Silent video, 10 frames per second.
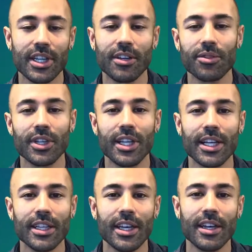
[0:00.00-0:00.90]
again, really
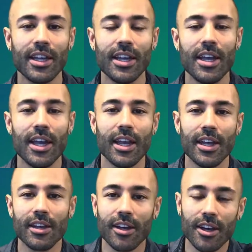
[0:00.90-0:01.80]
like that.
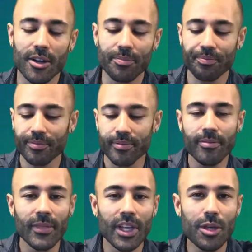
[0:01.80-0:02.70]
And
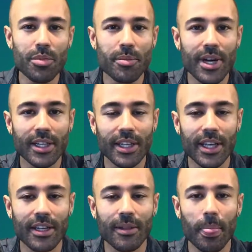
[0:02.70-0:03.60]
keep in mind
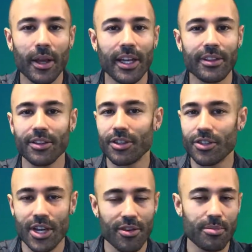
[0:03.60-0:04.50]
that, again, the
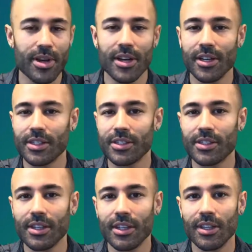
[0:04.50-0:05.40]
cherry
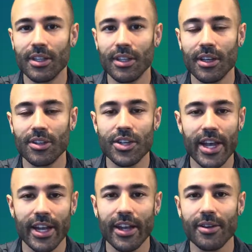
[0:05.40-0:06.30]
pies, the
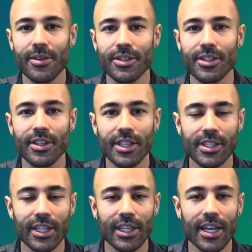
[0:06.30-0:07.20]
Jack Herers, the
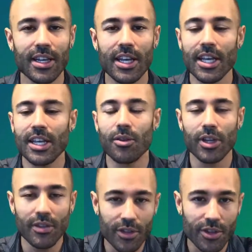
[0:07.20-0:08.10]
things like that,
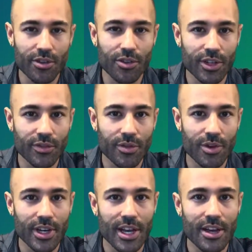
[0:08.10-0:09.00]
even though you're looking
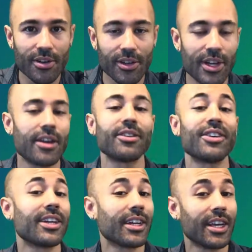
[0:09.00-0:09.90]
for now you're
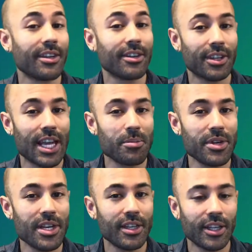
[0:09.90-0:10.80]
looking, again,
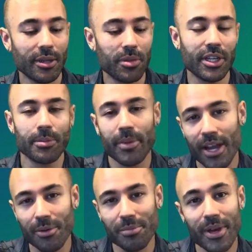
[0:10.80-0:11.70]
limonene can be
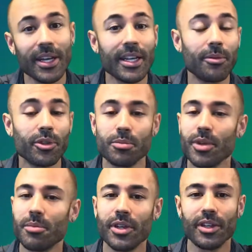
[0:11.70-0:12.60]
paired with pinene, which
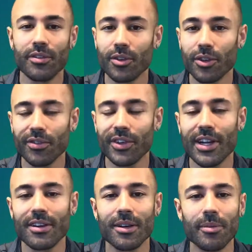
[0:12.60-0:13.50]
may mean if you're looking for an
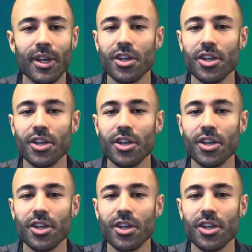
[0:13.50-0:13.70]
outcome,